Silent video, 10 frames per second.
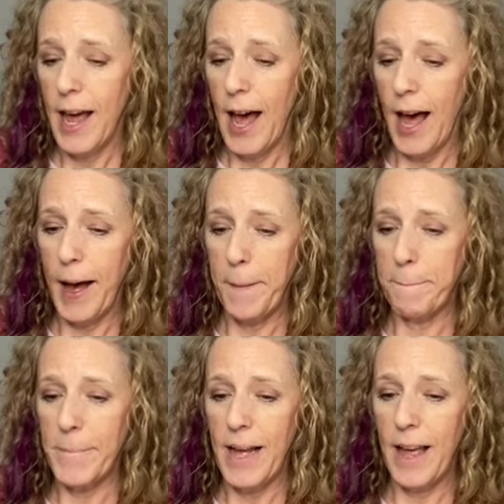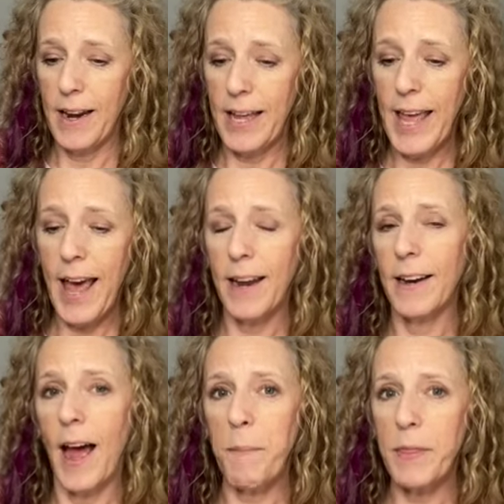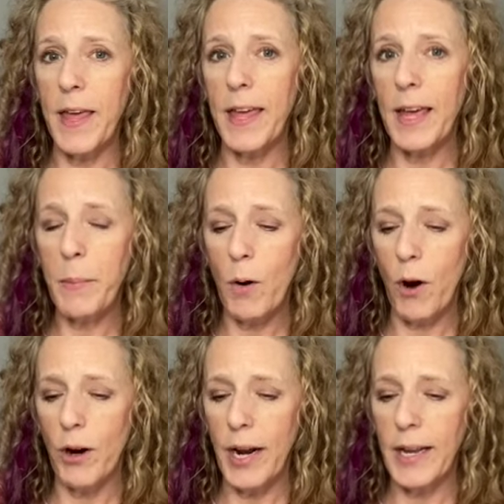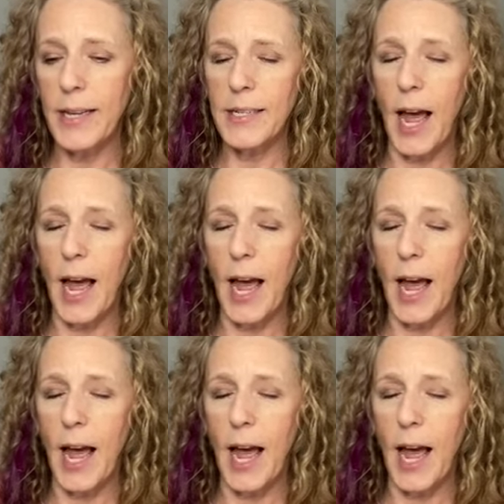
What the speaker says: And again, I'm thinking about art ideas.